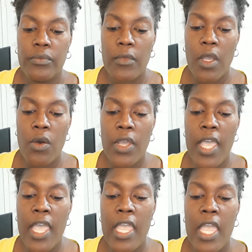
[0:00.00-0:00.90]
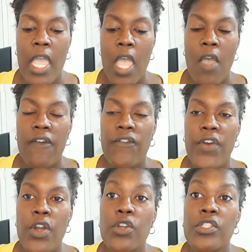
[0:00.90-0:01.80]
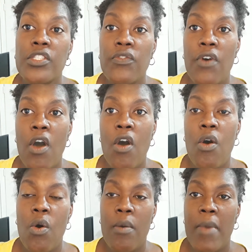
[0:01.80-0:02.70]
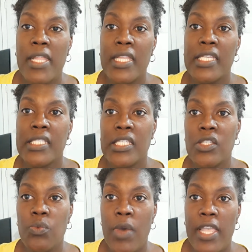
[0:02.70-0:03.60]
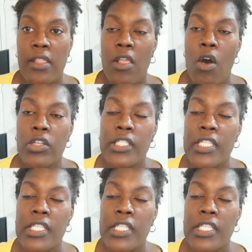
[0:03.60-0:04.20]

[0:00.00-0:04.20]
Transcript: Okay, first of all on my list is weight loss.